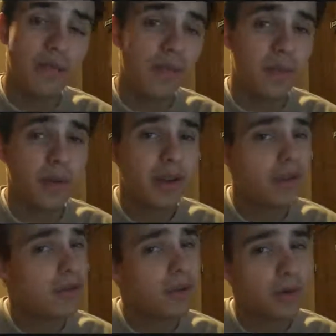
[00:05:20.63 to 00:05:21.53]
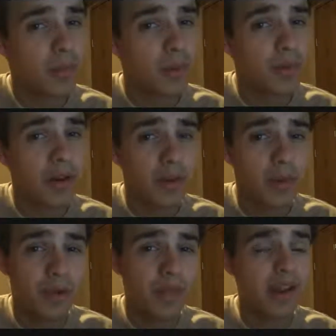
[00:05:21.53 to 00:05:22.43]
I've never played a Chocobo
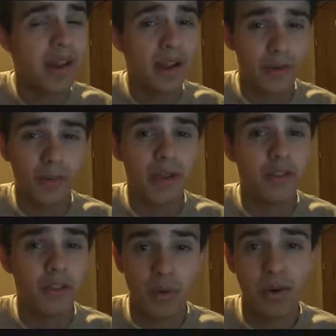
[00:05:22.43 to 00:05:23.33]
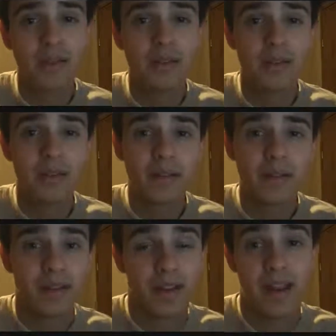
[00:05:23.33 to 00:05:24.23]
side quest that I actually enjoyed,
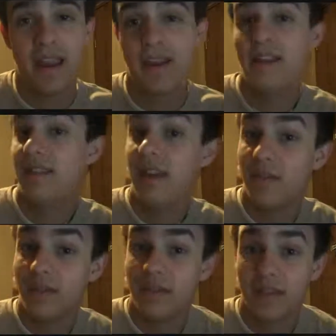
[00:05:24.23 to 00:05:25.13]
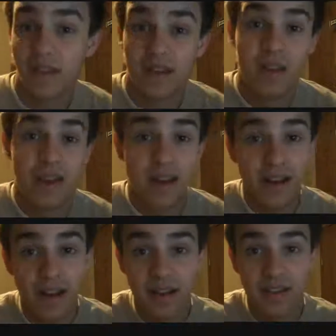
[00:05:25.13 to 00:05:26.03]
because I hated 7s, I
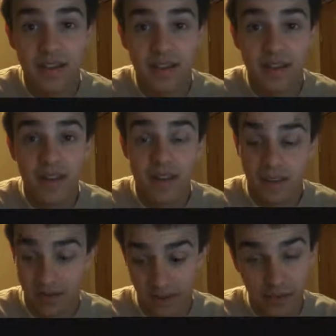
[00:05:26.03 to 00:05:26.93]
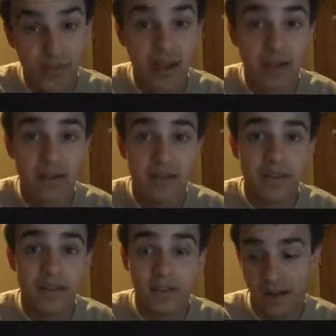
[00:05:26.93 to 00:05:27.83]
hated 8s, I love
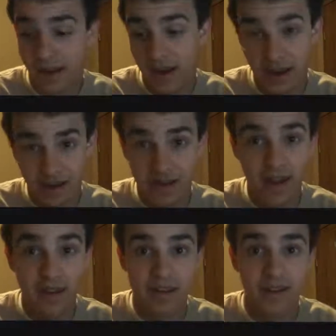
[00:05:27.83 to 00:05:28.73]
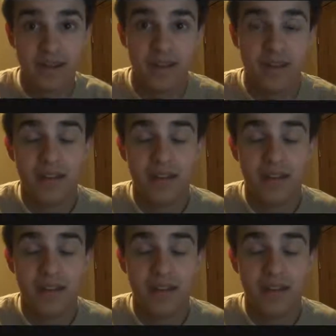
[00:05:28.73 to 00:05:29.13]
9s, and I hated 10s.